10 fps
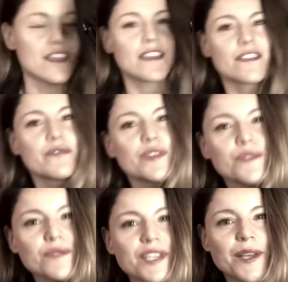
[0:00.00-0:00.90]

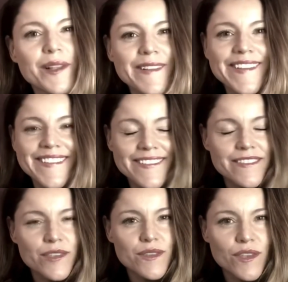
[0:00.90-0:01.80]
Feels real.
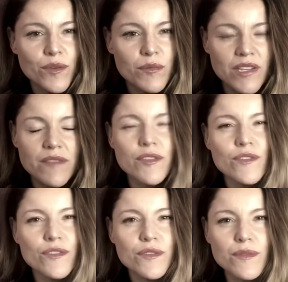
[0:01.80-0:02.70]
Feels human. Feels
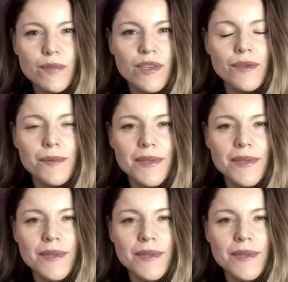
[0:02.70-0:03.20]
good to be human.